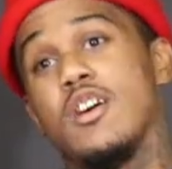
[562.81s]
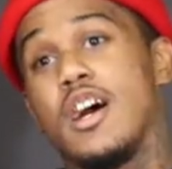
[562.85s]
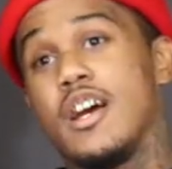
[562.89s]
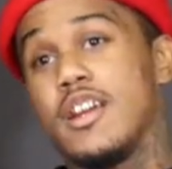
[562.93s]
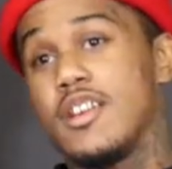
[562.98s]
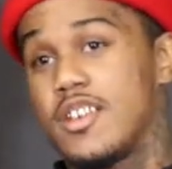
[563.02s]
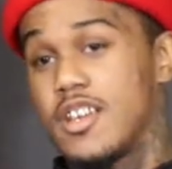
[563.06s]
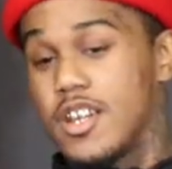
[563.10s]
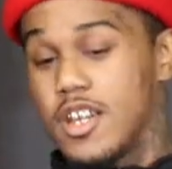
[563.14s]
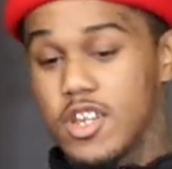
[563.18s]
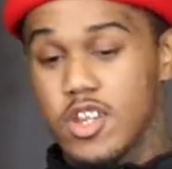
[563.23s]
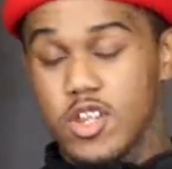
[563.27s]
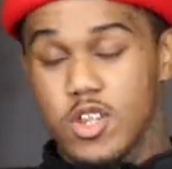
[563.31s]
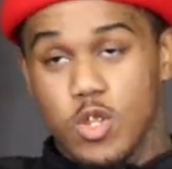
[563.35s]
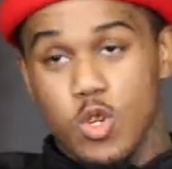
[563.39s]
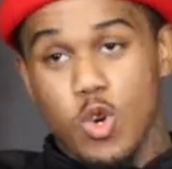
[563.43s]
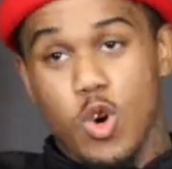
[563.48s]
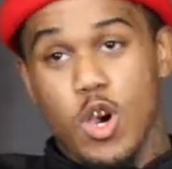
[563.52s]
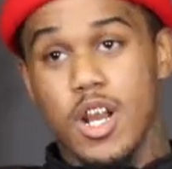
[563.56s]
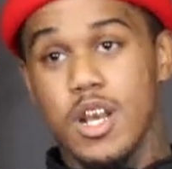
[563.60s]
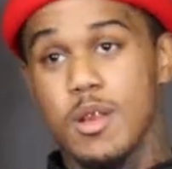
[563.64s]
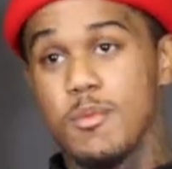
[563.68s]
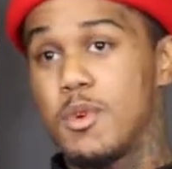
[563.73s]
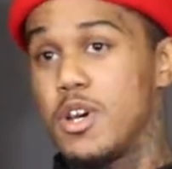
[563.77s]
I just
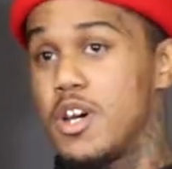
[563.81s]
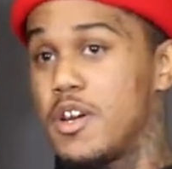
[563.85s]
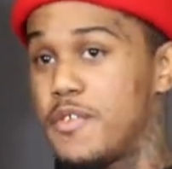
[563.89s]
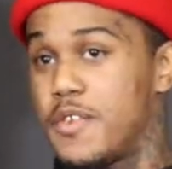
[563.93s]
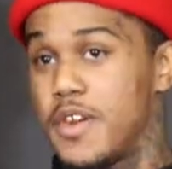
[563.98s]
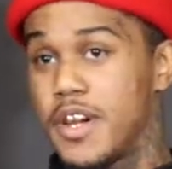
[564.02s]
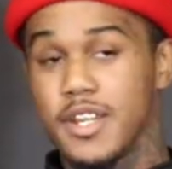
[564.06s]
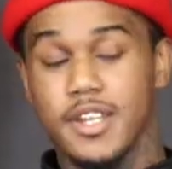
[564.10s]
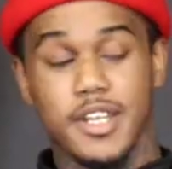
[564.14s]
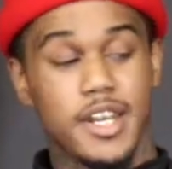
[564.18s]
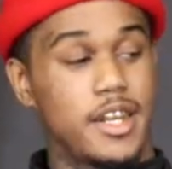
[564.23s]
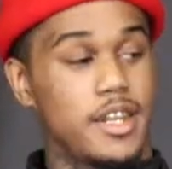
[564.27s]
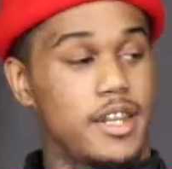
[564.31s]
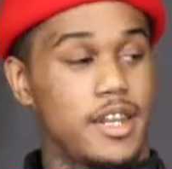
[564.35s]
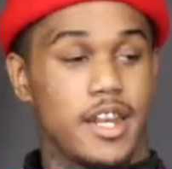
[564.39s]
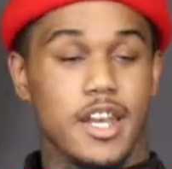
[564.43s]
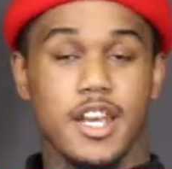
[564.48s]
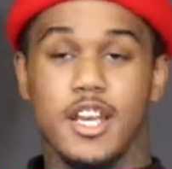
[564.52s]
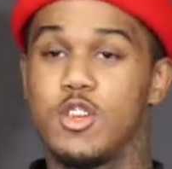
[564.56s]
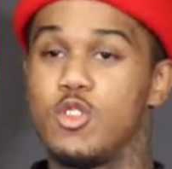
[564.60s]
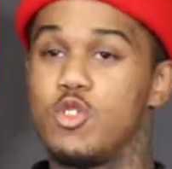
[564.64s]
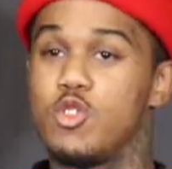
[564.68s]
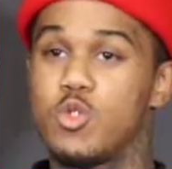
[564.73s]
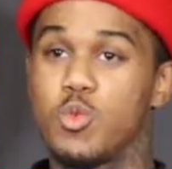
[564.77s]
started. Motherfucker like,
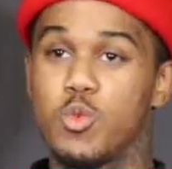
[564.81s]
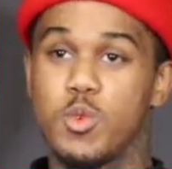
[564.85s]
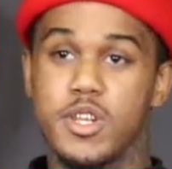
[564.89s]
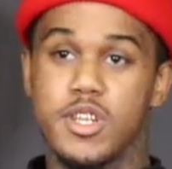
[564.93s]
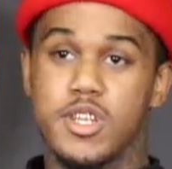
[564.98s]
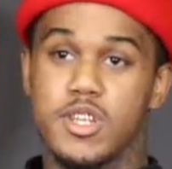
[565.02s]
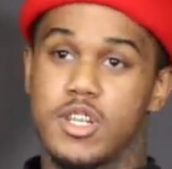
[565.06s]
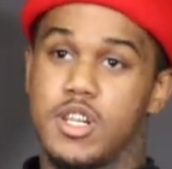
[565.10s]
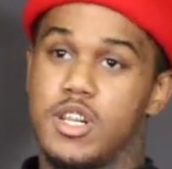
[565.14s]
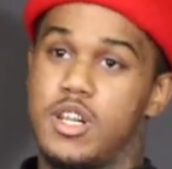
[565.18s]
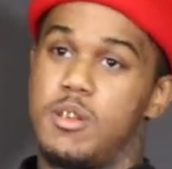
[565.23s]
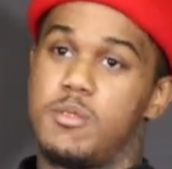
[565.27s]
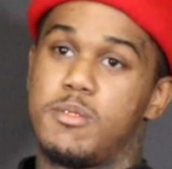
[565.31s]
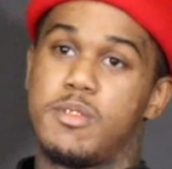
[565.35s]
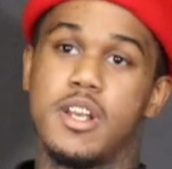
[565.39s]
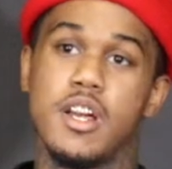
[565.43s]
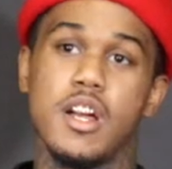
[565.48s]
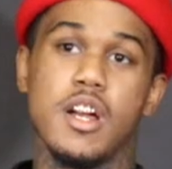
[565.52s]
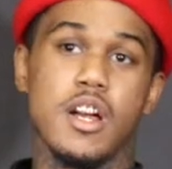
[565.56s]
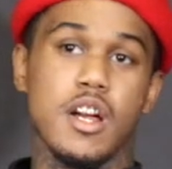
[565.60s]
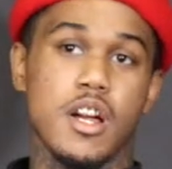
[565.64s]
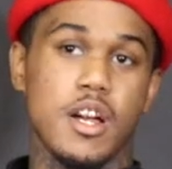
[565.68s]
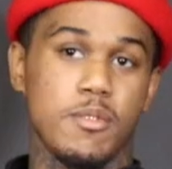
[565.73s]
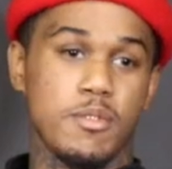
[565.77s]
damn, you switched up.
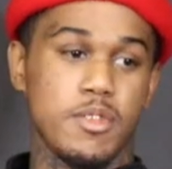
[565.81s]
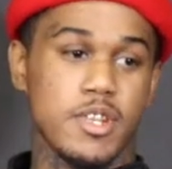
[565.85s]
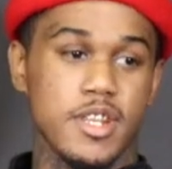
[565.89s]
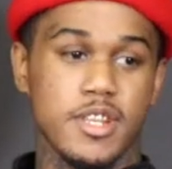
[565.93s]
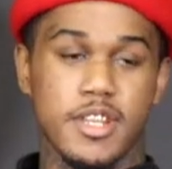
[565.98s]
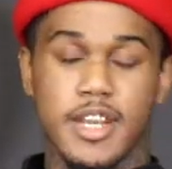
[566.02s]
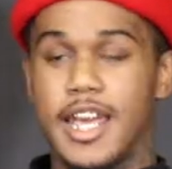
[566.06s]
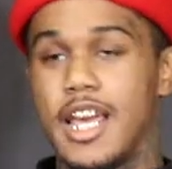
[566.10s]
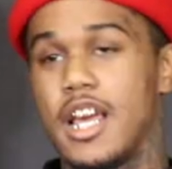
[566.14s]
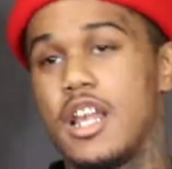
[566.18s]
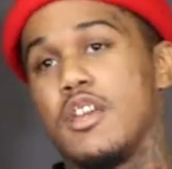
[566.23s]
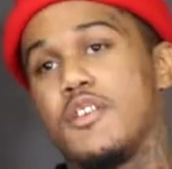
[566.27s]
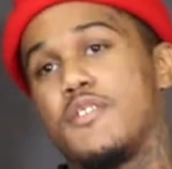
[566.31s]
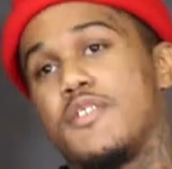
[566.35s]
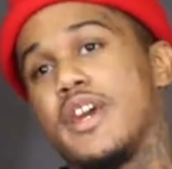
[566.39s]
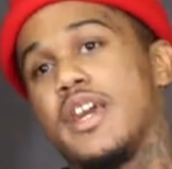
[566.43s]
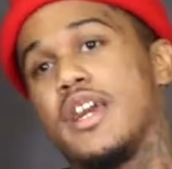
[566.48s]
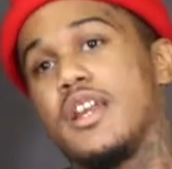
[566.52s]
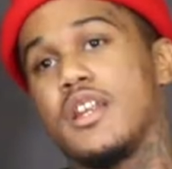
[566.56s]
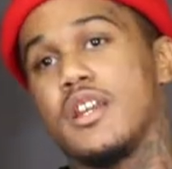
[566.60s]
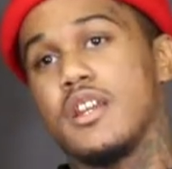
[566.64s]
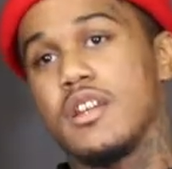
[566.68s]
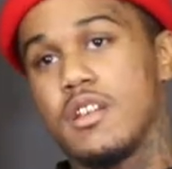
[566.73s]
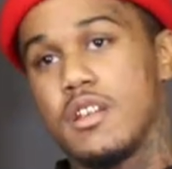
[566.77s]
Nah, I'm just
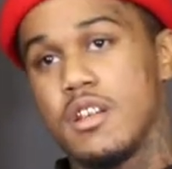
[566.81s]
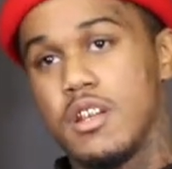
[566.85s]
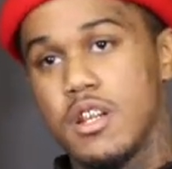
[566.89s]
elevated.